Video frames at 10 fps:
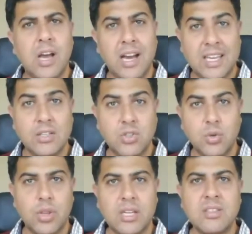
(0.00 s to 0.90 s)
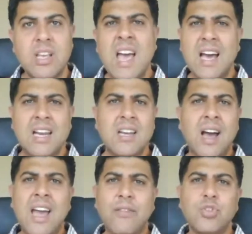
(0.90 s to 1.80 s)
I can do that and
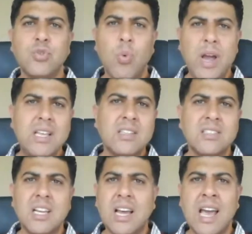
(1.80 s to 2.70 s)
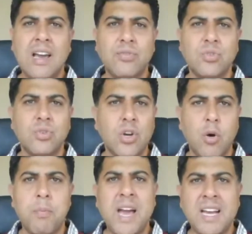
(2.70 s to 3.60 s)
not have to wait until I have to
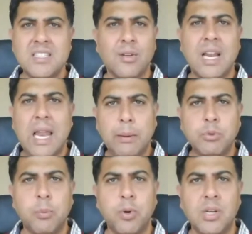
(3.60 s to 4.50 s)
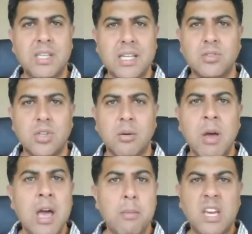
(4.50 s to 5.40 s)
go back and sit on a laptop or a
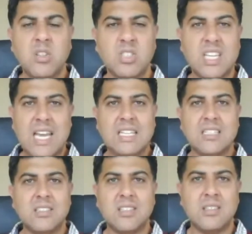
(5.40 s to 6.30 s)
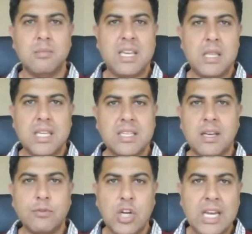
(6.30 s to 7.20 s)
desktop. Because again, this doesn't mean things
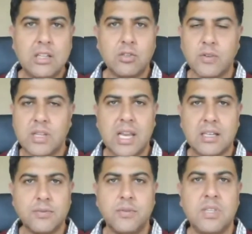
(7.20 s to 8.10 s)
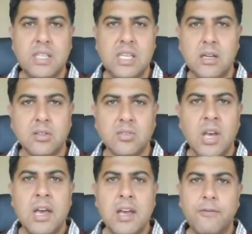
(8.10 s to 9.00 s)
have changed over the last 15 years
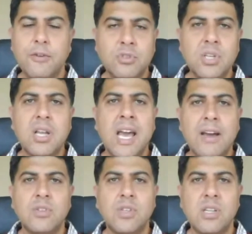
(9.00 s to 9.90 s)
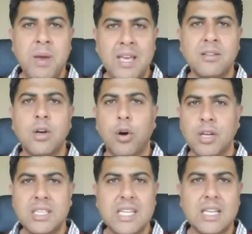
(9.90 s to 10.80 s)
if you still have to depend
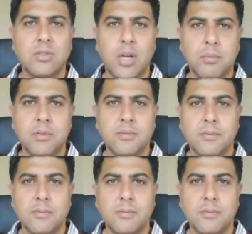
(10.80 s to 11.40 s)
on a desktop.